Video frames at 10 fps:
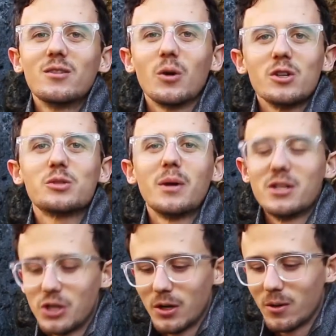crush my
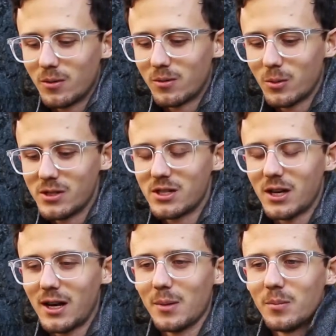toe one
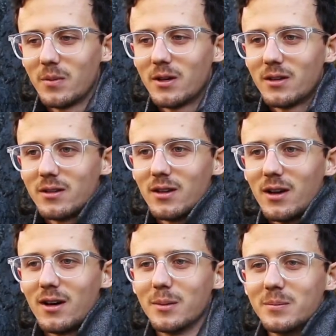time,
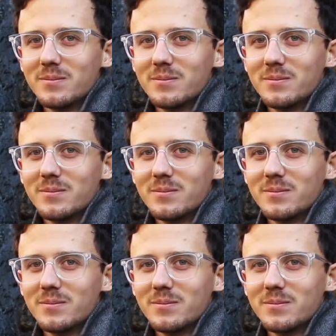um,